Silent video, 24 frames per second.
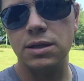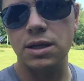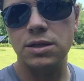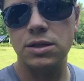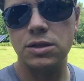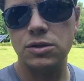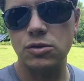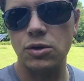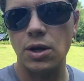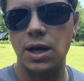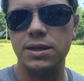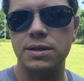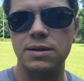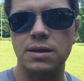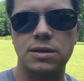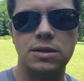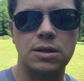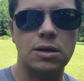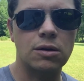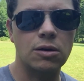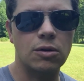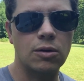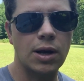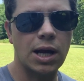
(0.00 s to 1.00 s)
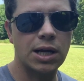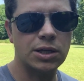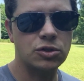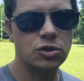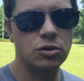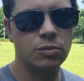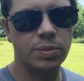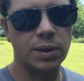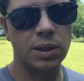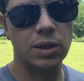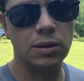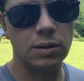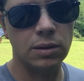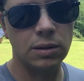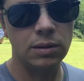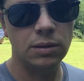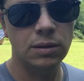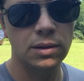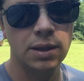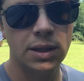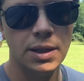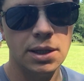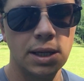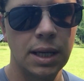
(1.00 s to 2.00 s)
just tries to zero out your bill
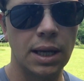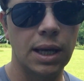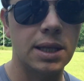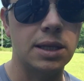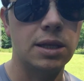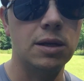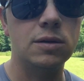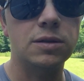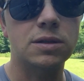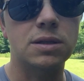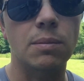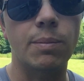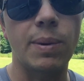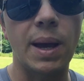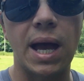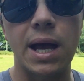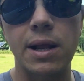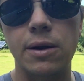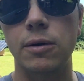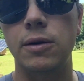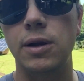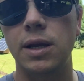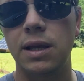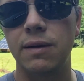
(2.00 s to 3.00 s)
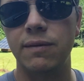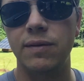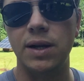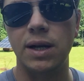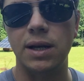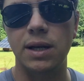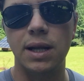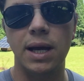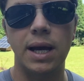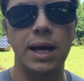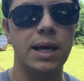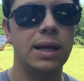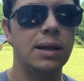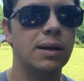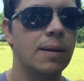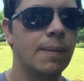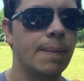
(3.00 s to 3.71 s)
and use the battery even at night.